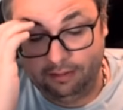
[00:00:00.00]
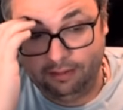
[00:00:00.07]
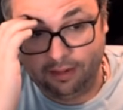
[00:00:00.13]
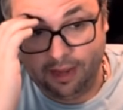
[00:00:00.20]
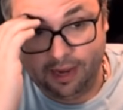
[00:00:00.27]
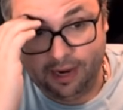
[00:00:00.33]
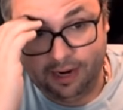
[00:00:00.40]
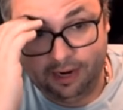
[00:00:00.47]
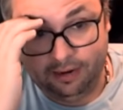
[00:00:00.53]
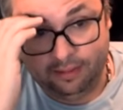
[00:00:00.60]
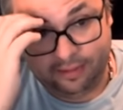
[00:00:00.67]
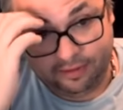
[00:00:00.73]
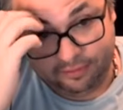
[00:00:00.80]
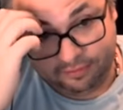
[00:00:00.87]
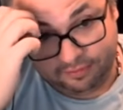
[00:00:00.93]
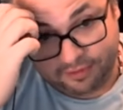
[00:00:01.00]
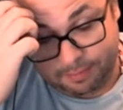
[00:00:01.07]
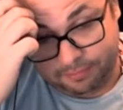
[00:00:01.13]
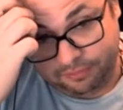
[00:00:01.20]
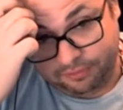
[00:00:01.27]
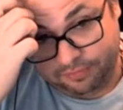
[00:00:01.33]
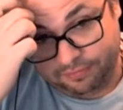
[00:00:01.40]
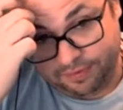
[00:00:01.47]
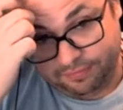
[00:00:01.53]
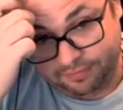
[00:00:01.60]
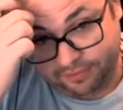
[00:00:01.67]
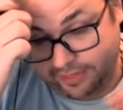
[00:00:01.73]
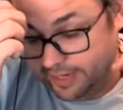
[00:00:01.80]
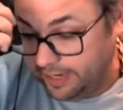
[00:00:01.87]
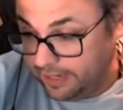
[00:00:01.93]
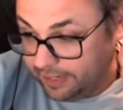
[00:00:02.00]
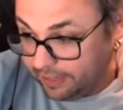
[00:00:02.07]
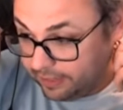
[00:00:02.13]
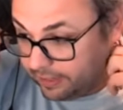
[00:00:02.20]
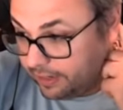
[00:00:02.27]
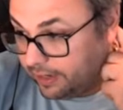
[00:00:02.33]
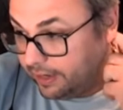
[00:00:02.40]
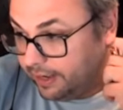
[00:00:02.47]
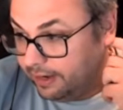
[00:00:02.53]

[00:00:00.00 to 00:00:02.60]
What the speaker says: line that sums to 15,